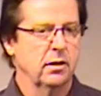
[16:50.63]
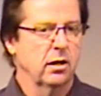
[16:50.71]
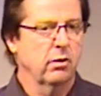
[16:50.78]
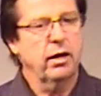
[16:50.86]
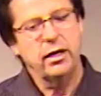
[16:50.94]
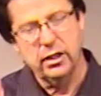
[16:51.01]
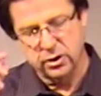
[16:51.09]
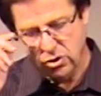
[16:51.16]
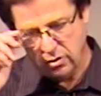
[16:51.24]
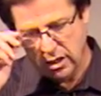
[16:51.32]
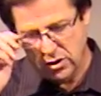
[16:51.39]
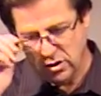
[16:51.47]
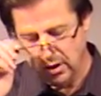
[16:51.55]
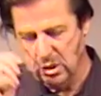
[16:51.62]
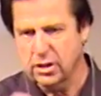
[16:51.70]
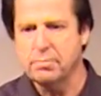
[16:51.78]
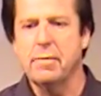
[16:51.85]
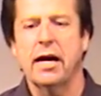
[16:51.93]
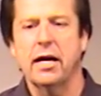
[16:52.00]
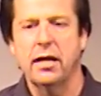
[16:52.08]
Great illustration of this
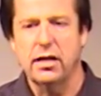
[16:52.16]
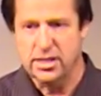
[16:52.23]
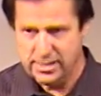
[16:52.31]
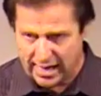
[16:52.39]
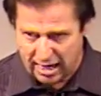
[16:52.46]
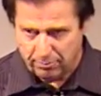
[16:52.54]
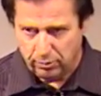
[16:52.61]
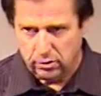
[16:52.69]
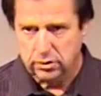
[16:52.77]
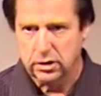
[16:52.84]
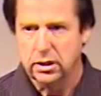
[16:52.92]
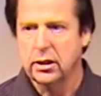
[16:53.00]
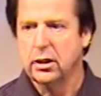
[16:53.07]
making disciples,